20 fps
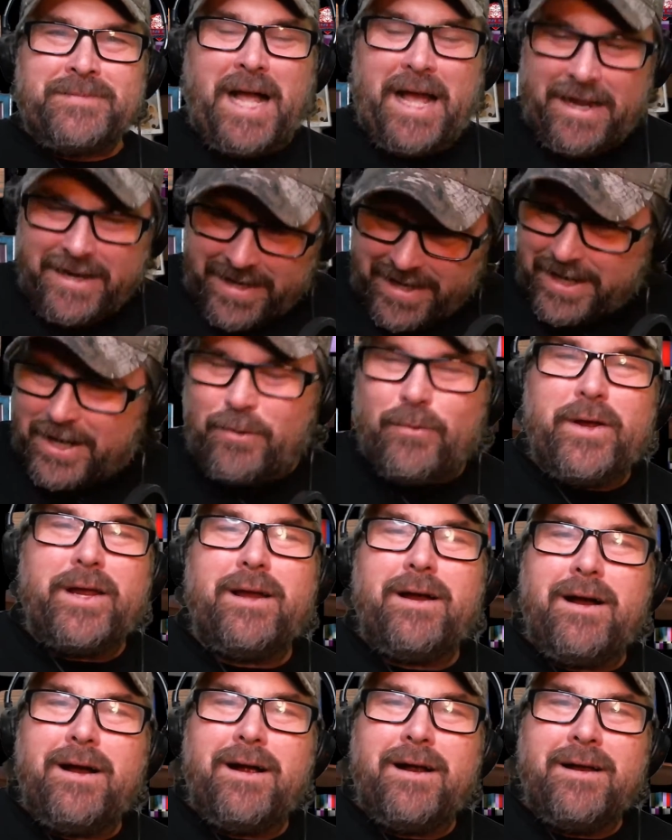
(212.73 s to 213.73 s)
And here
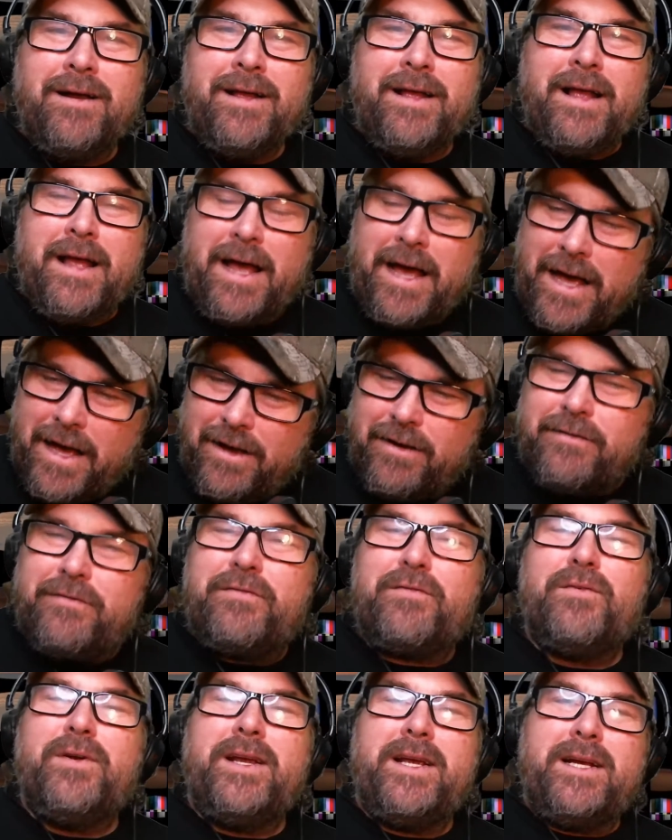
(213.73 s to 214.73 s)
we are,
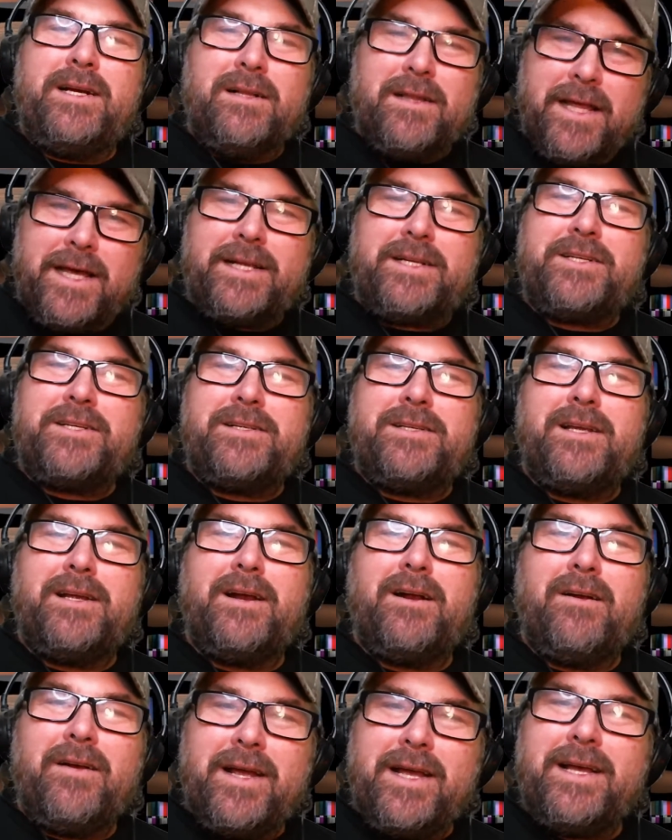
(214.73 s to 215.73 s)
every glitch
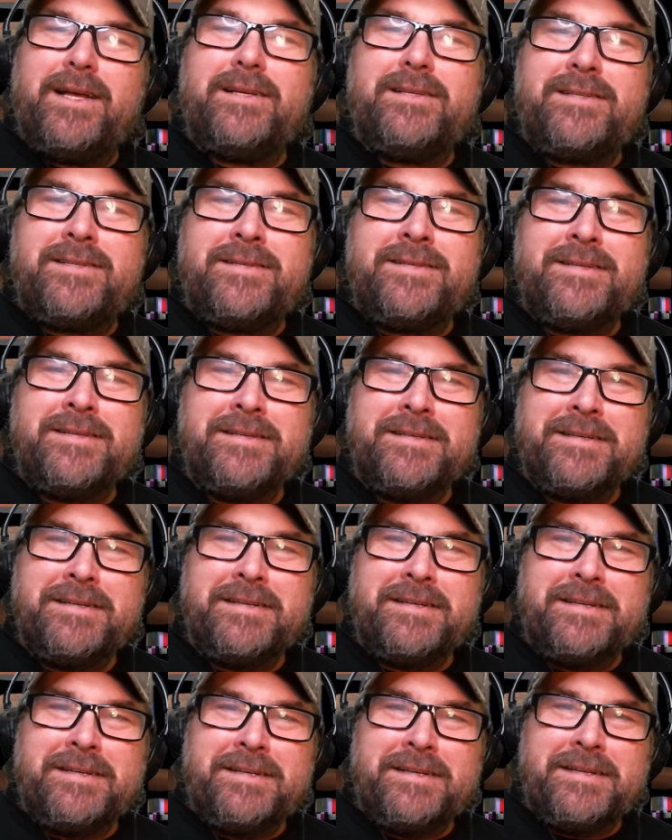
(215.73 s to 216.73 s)
there is
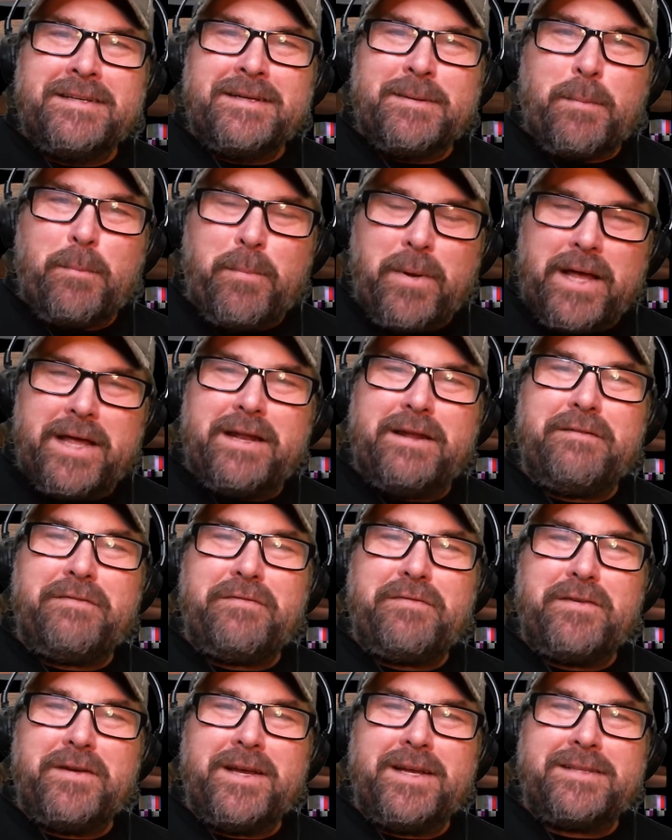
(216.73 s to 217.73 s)

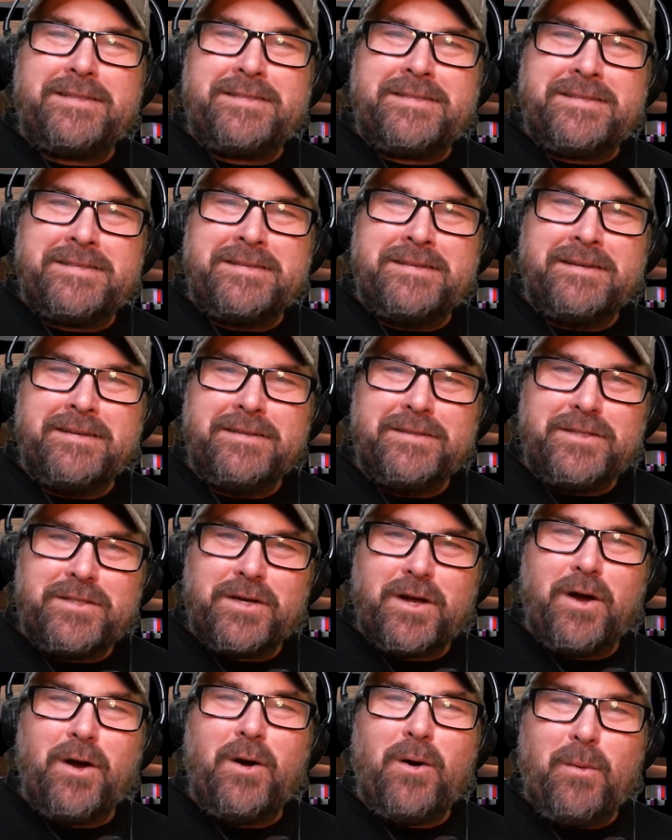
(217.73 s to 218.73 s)
benefits
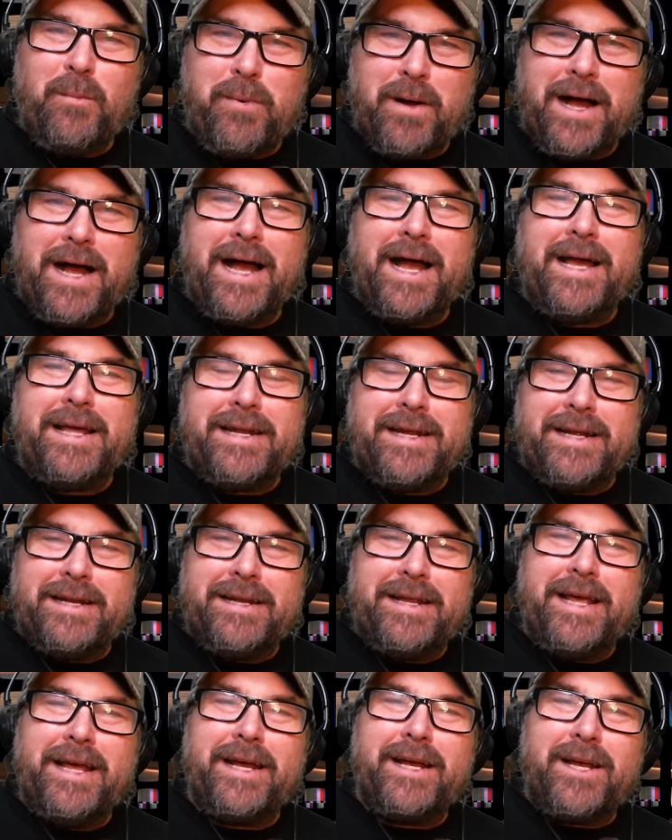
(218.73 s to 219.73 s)
Joe
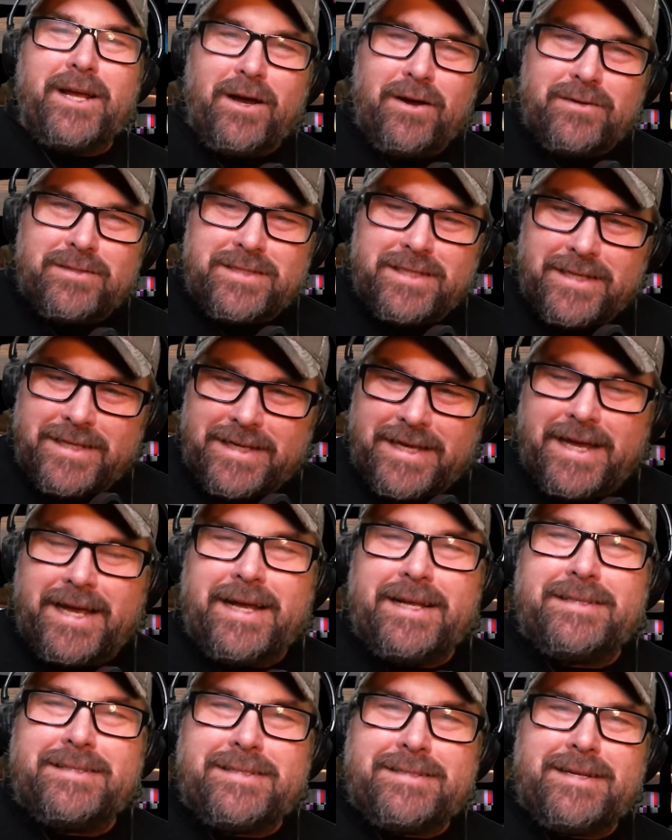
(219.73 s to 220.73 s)
Biden. It goes
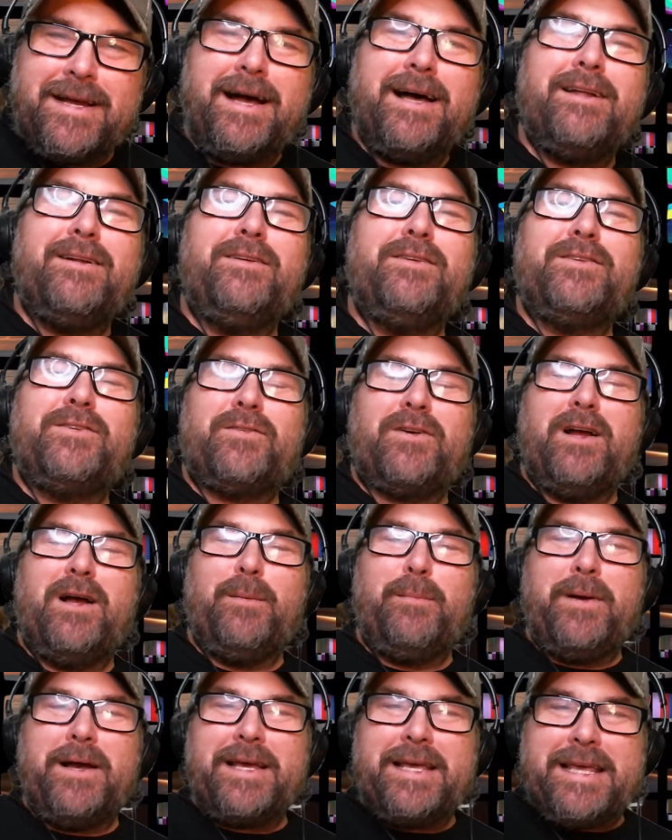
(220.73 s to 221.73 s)
against Donald
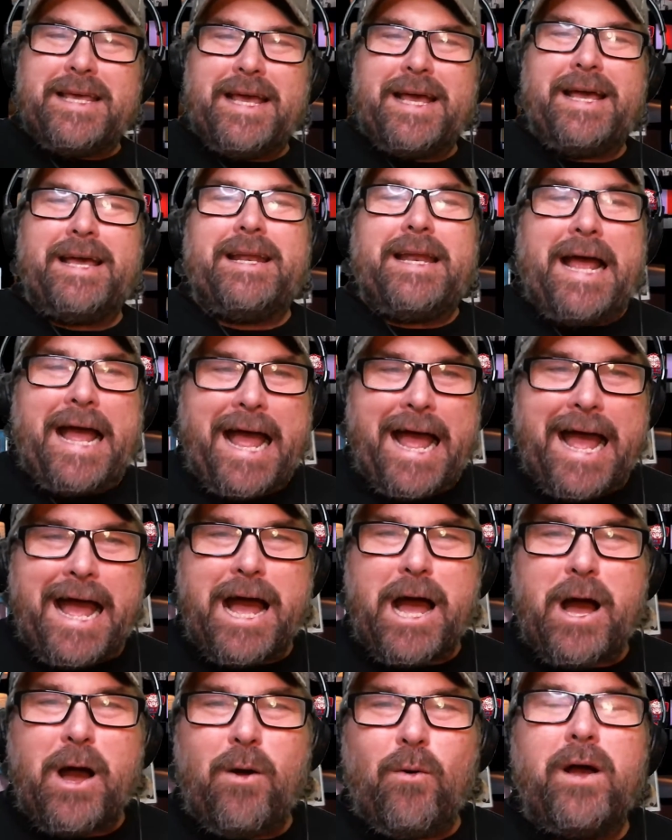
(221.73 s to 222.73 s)
Trump. Again,
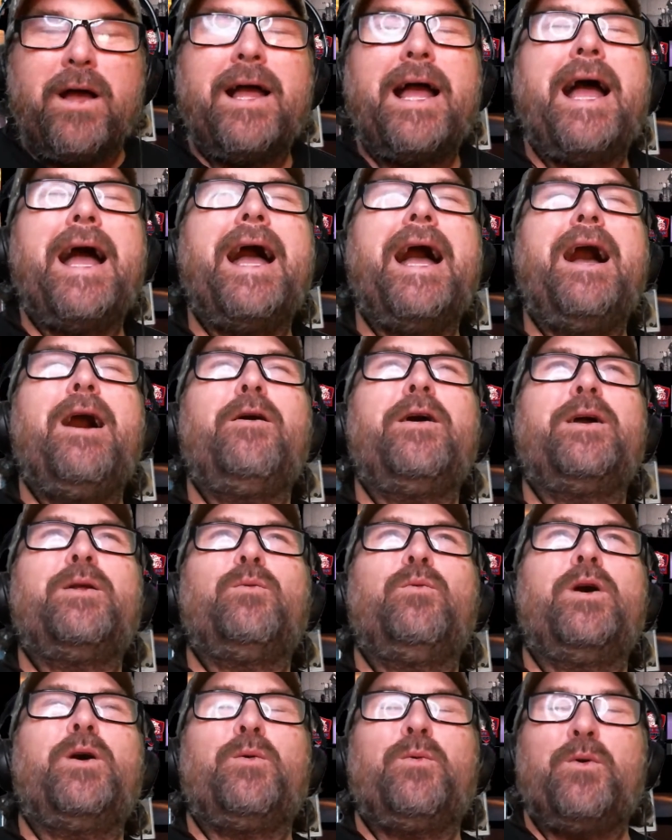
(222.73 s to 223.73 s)
how, how
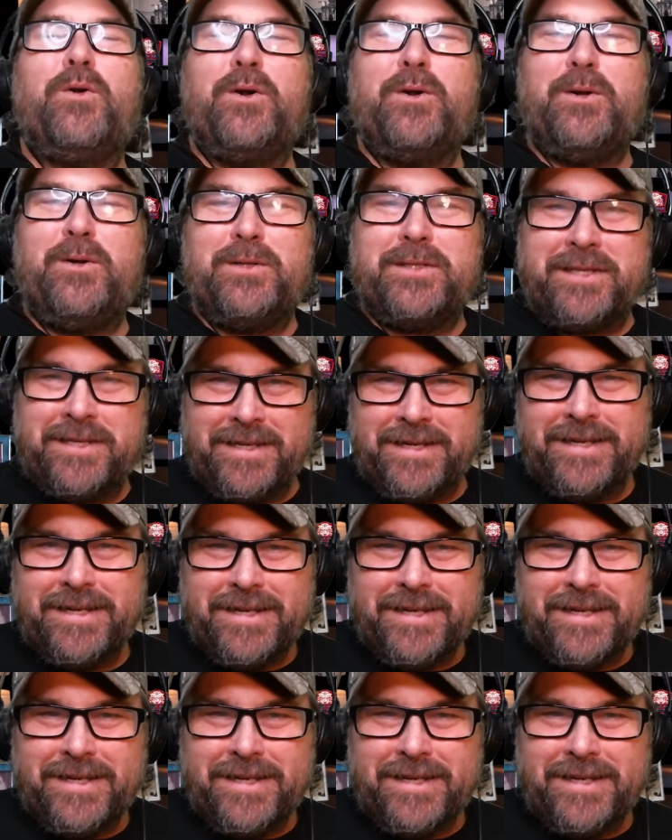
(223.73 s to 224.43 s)
in what world